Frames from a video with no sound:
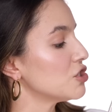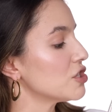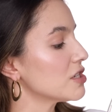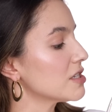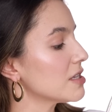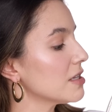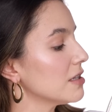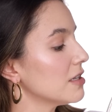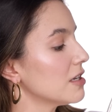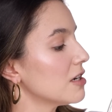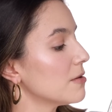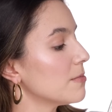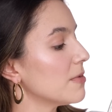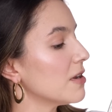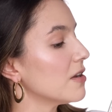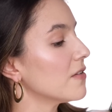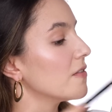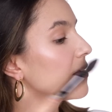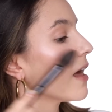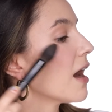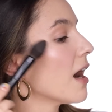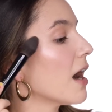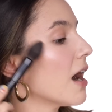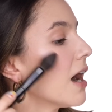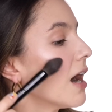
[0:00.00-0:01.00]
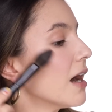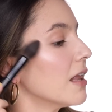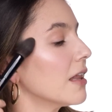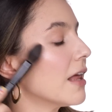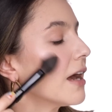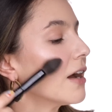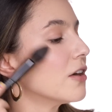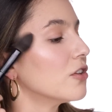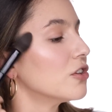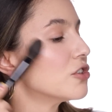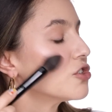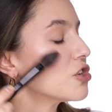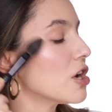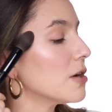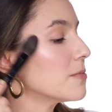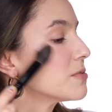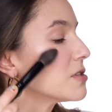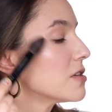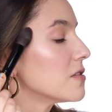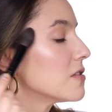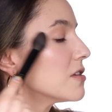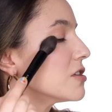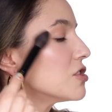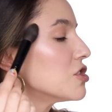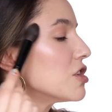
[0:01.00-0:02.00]
just a little bit of that highlight on the tops
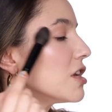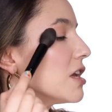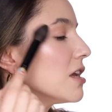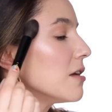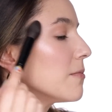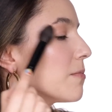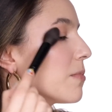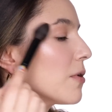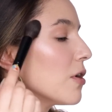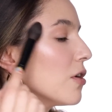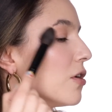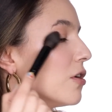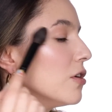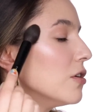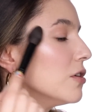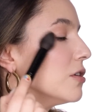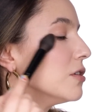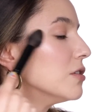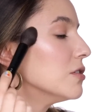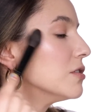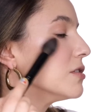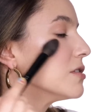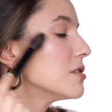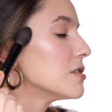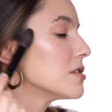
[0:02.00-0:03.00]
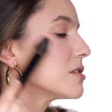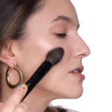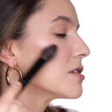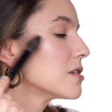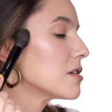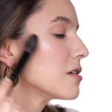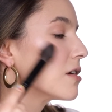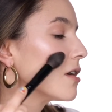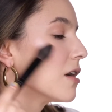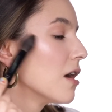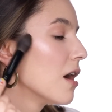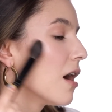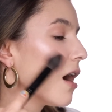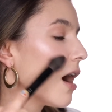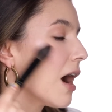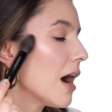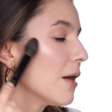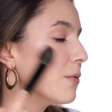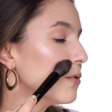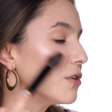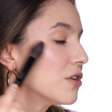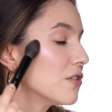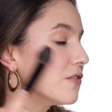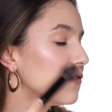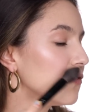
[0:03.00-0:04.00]
of the cheekbones. I
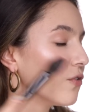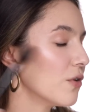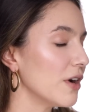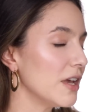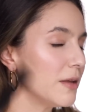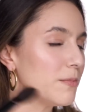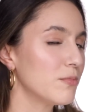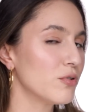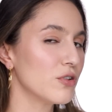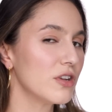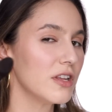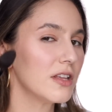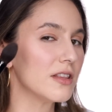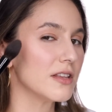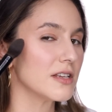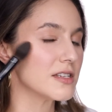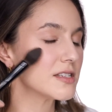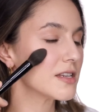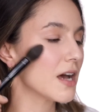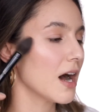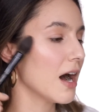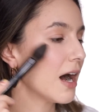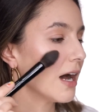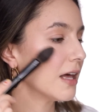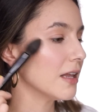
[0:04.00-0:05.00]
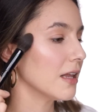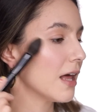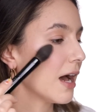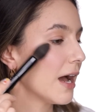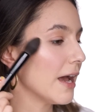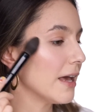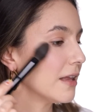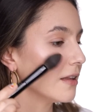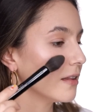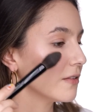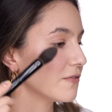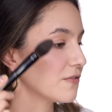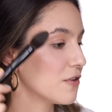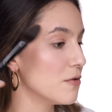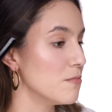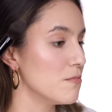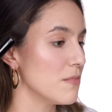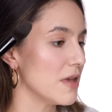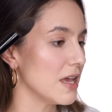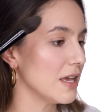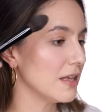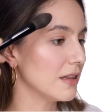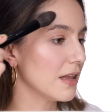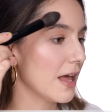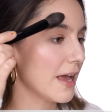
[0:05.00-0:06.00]
would avoid putting this highlight for
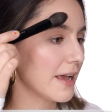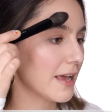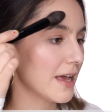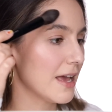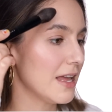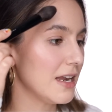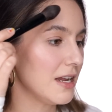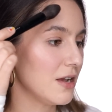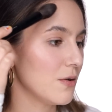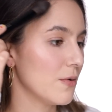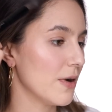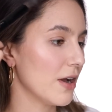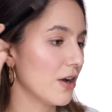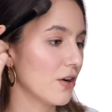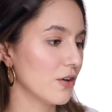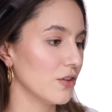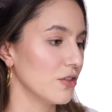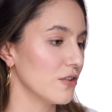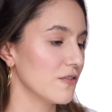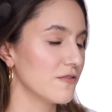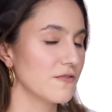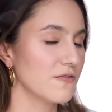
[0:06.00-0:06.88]
me like anywhere on the